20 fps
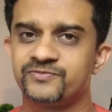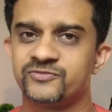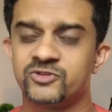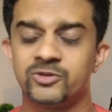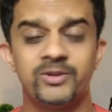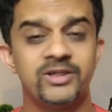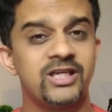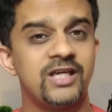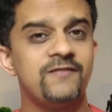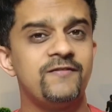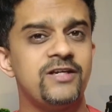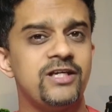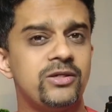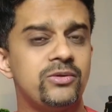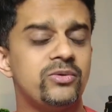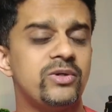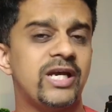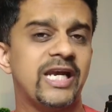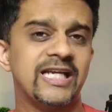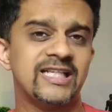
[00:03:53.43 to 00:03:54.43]
So by giving
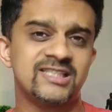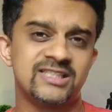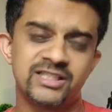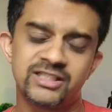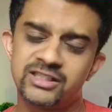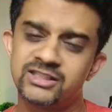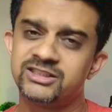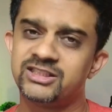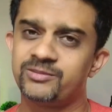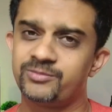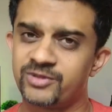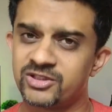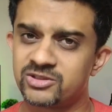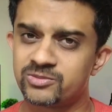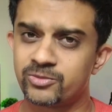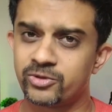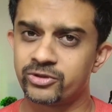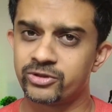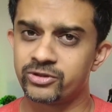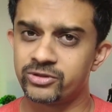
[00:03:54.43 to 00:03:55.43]
you an external GPS
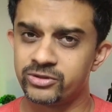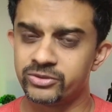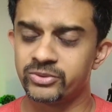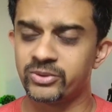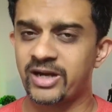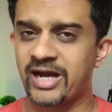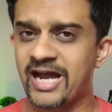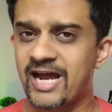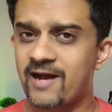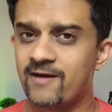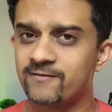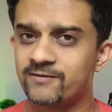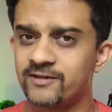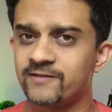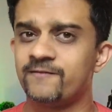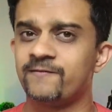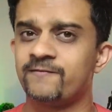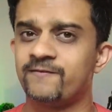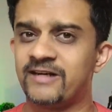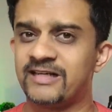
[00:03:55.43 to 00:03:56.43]
module, you have the
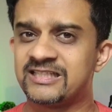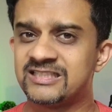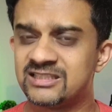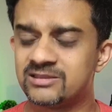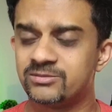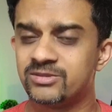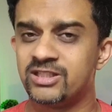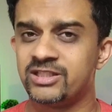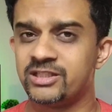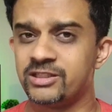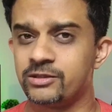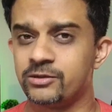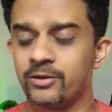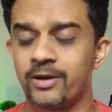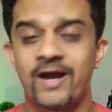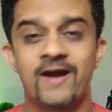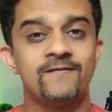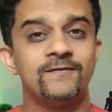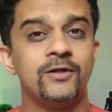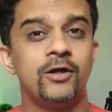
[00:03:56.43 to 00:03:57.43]
flexibility, you
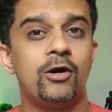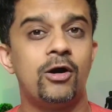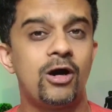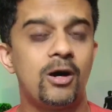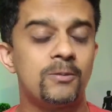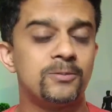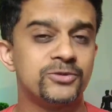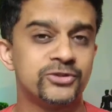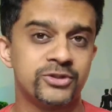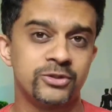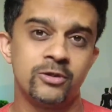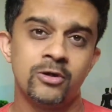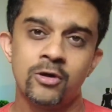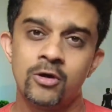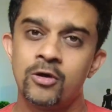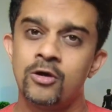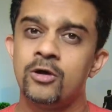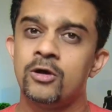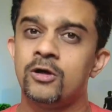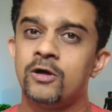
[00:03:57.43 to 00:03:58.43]
have the option
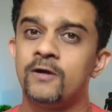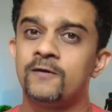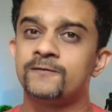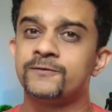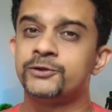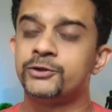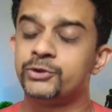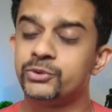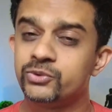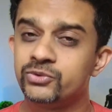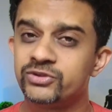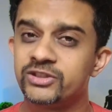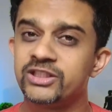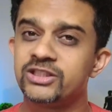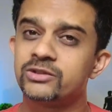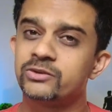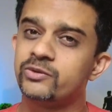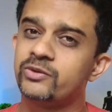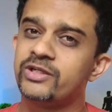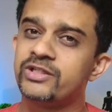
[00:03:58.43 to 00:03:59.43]
of
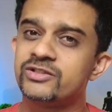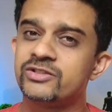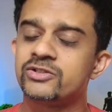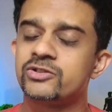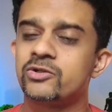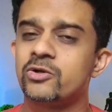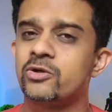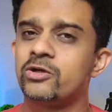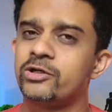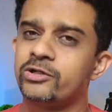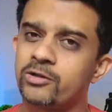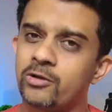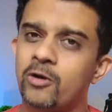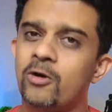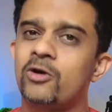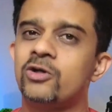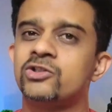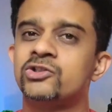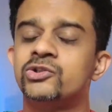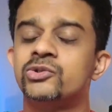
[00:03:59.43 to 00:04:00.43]
choosing to install it
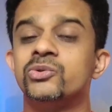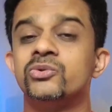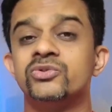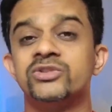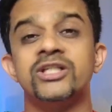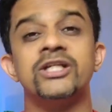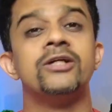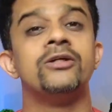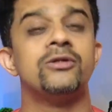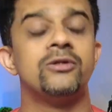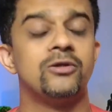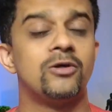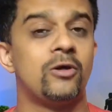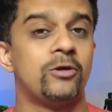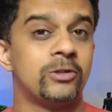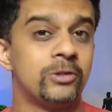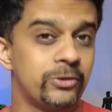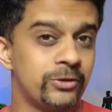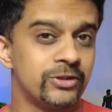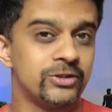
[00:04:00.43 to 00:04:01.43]
or choosing
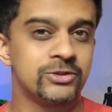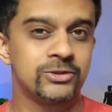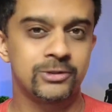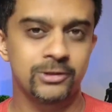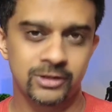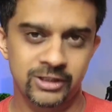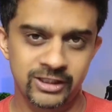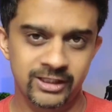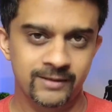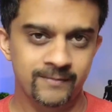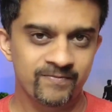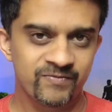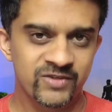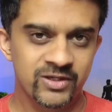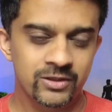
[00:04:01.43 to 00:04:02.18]
not to install it.